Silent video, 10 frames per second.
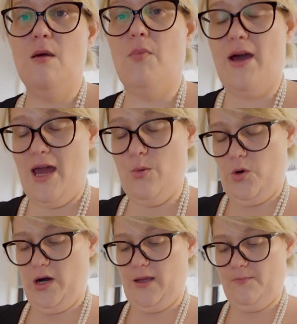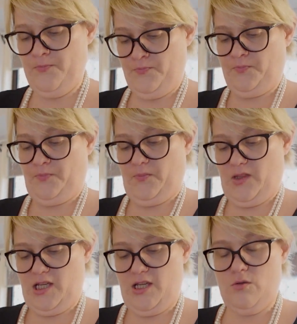But I am wearing
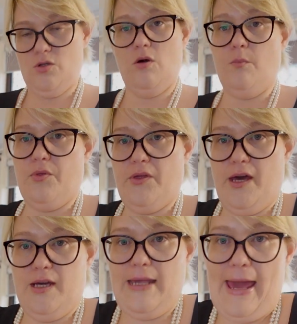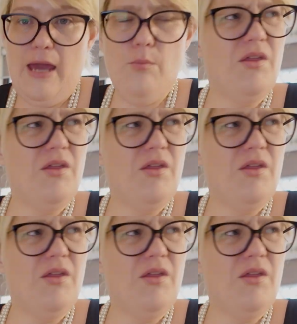the cute top that came,